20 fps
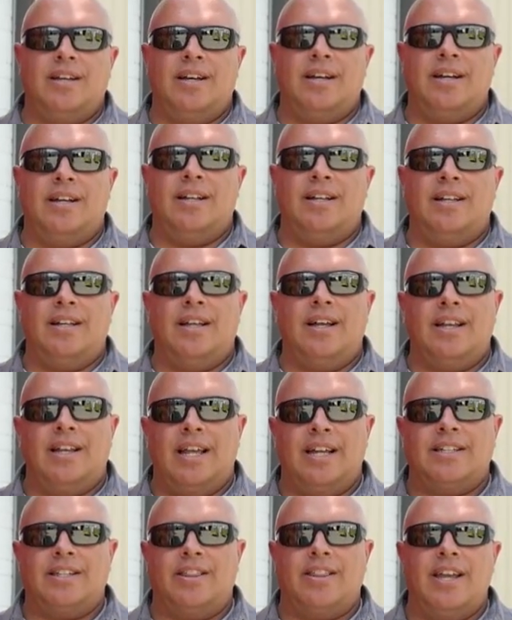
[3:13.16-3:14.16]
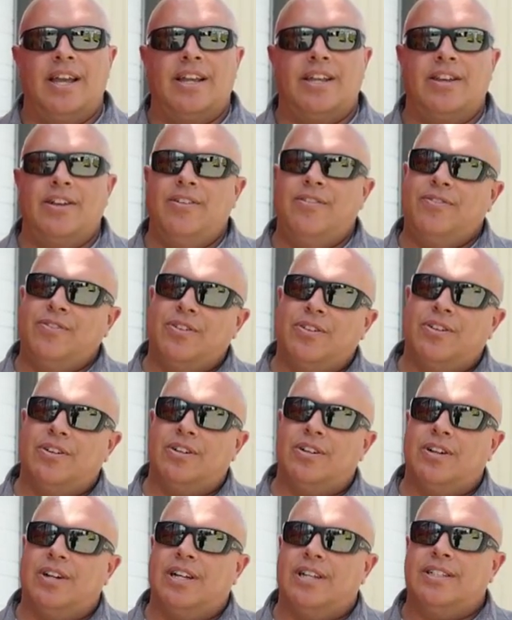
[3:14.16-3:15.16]
I'd like to thank you
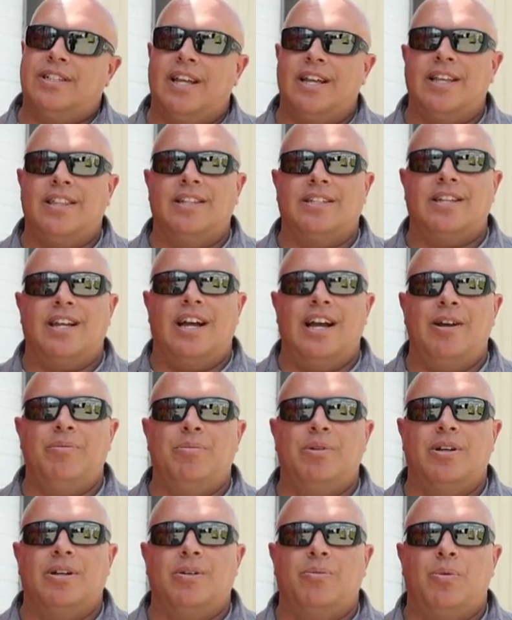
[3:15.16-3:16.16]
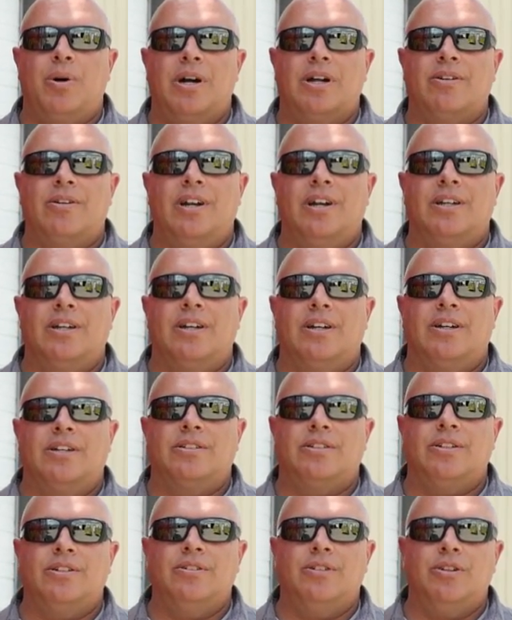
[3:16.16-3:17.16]
for taking the time to walk around our
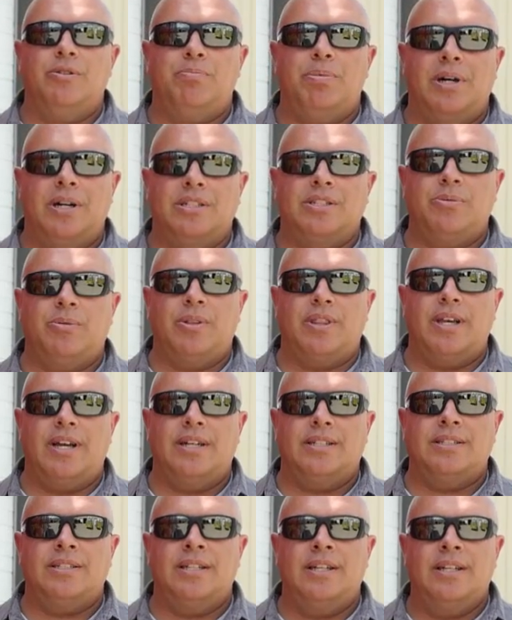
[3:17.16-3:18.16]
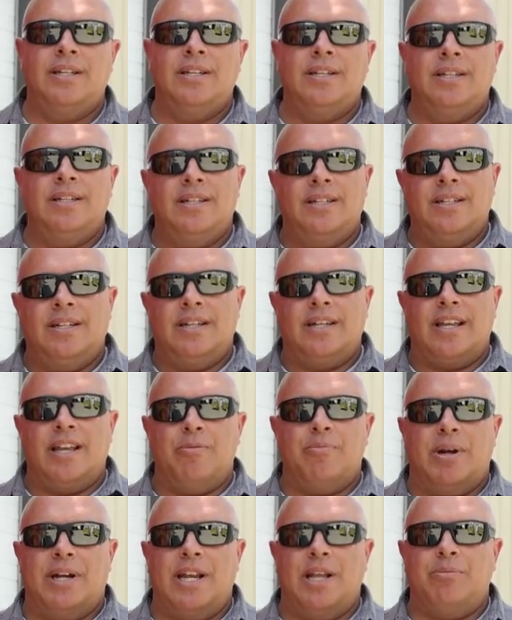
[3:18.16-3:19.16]
two new PUCs with us.
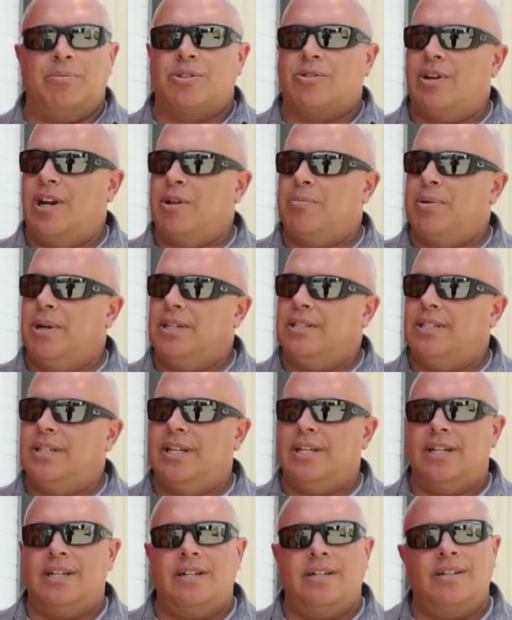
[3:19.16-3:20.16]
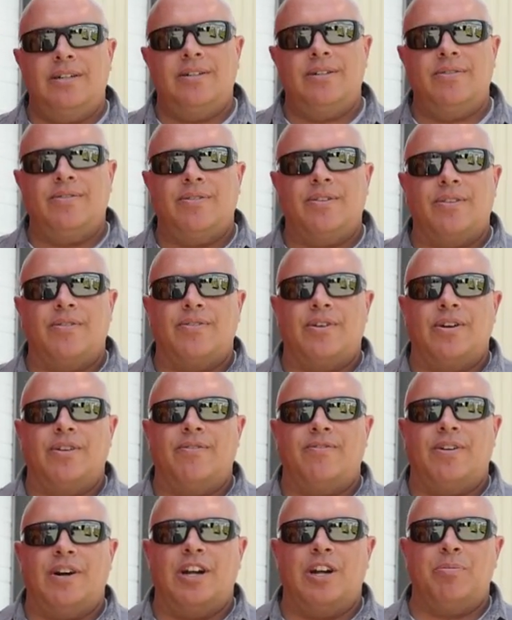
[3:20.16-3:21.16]
Again, my name's Craig Peltier from the
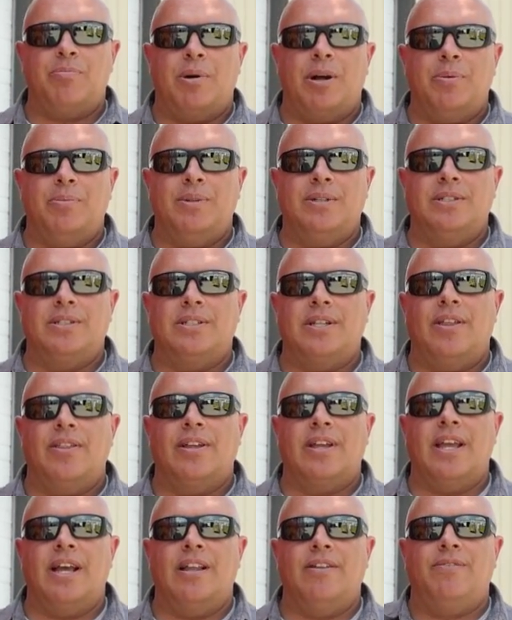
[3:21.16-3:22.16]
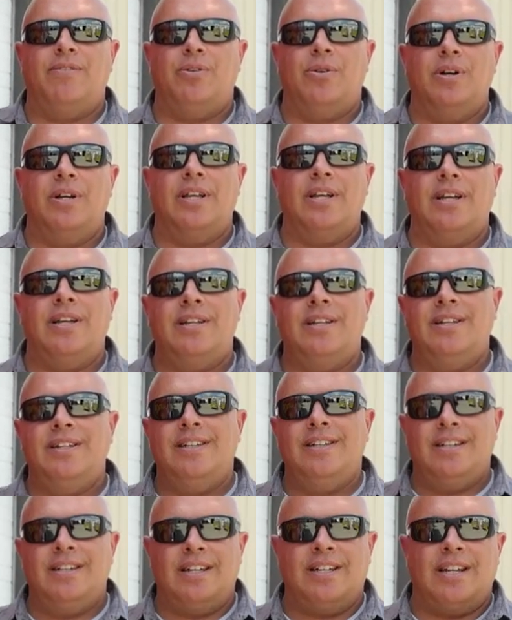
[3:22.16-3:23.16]
Vernon Fire Department in Southern California.
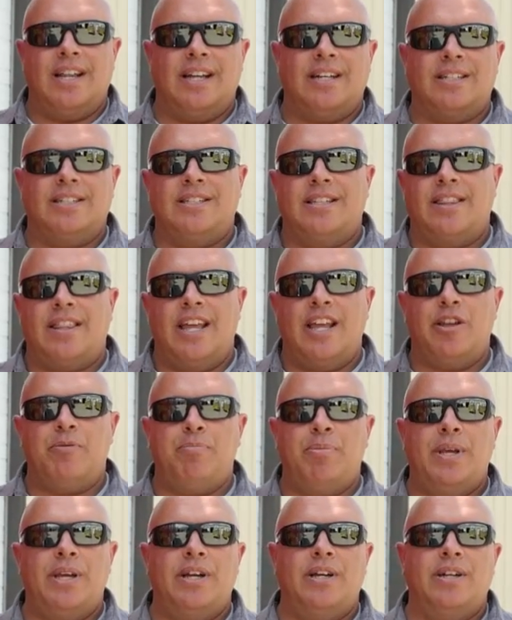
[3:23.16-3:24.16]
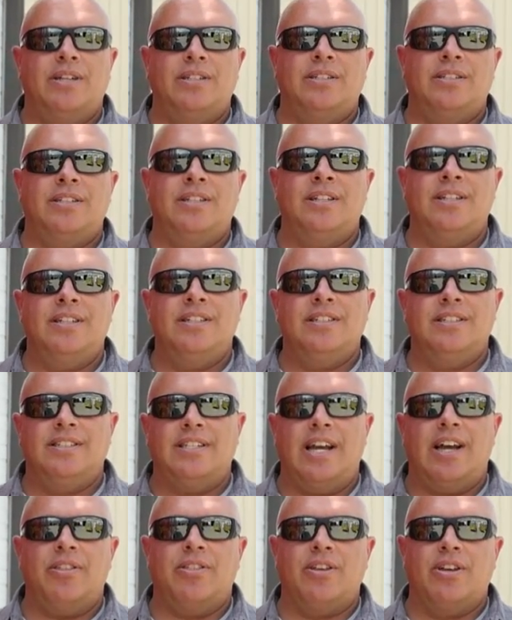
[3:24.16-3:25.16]
I'd like to thank Pierce,
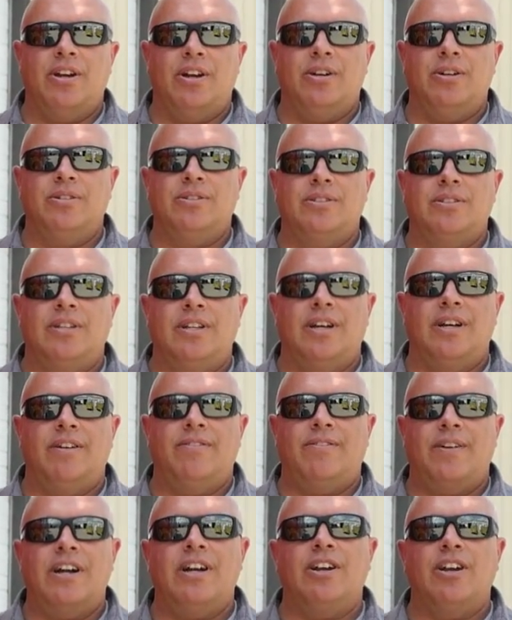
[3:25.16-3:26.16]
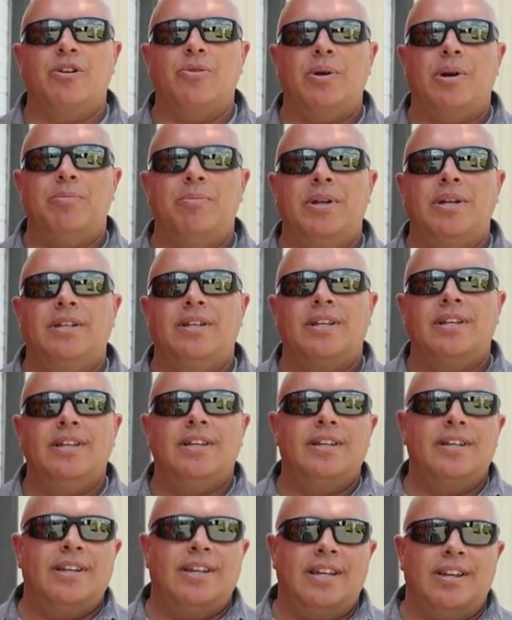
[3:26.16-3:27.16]
South Coast Fire Equipment,
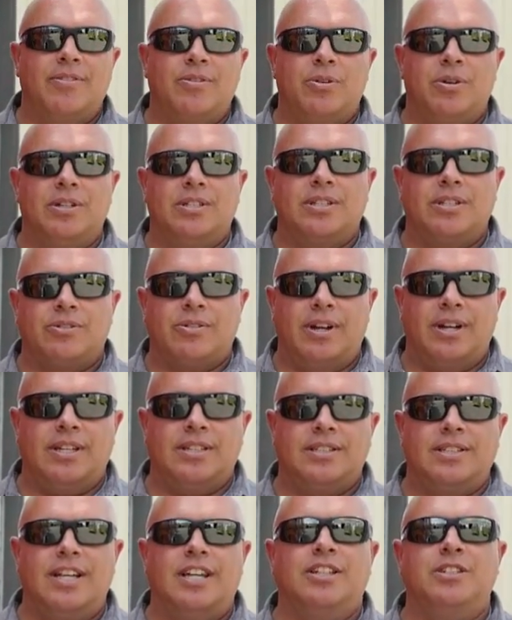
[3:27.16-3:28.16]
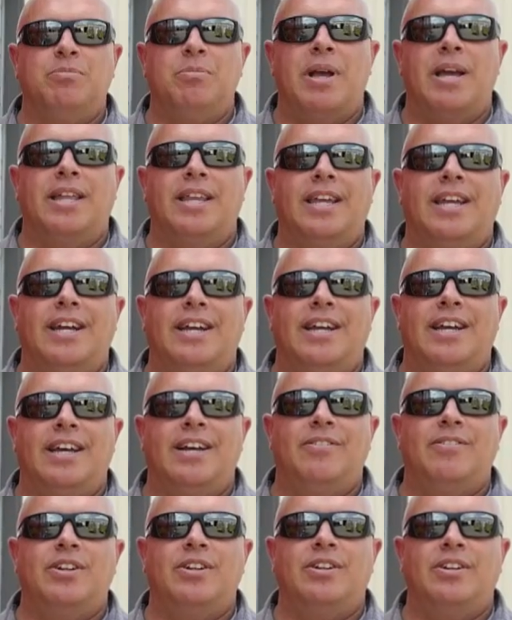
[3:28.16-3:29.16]
and of course the greatest salesman
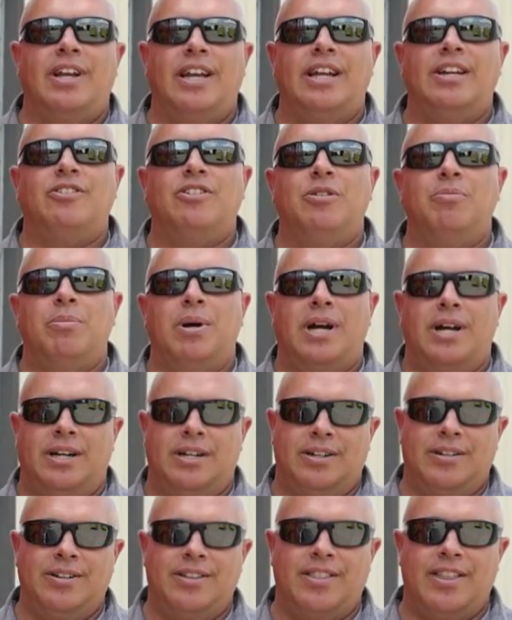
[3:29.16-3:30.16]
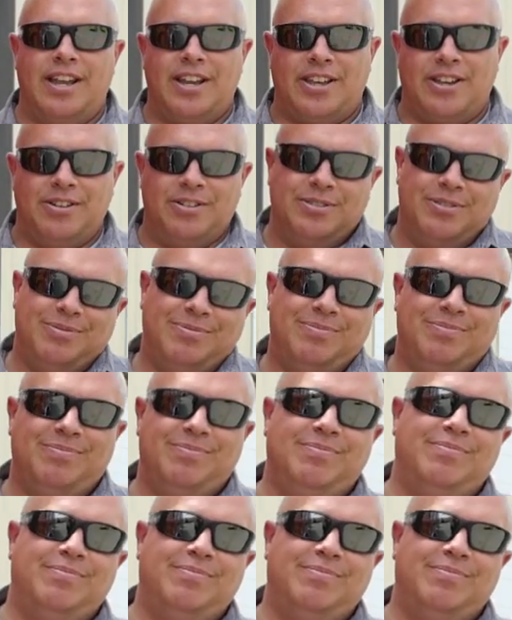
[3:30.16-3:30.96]
ever, Adrian Byer. Thank you.